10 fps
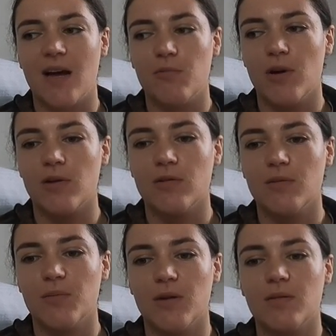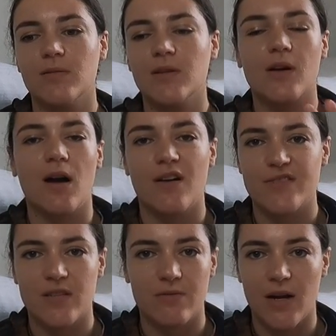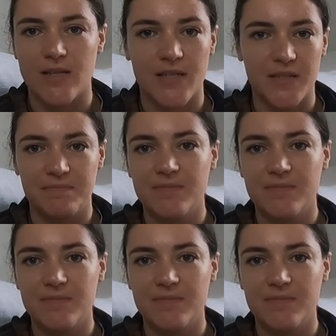will look after the rider.